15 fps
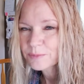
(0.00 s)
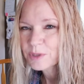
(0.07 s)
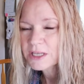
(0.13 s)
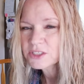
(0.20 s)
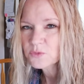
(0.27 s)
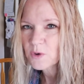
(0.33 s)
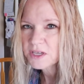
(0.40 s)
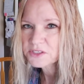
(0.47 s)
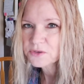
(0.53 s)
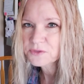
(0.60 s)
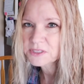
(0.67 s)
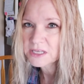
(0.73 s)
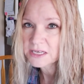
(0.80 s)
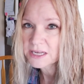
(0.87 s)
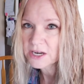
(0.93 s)
Plus, Rosco's
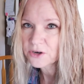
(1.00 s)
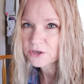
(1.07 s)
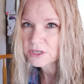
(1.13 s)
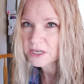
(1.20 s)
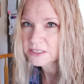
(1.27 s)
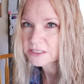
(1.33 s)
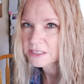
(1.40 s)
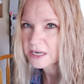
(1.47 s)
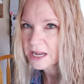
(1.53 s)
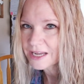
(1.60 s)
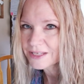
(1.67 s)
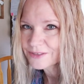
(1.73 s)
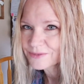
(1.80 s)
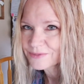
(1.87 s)
getting a haircut today.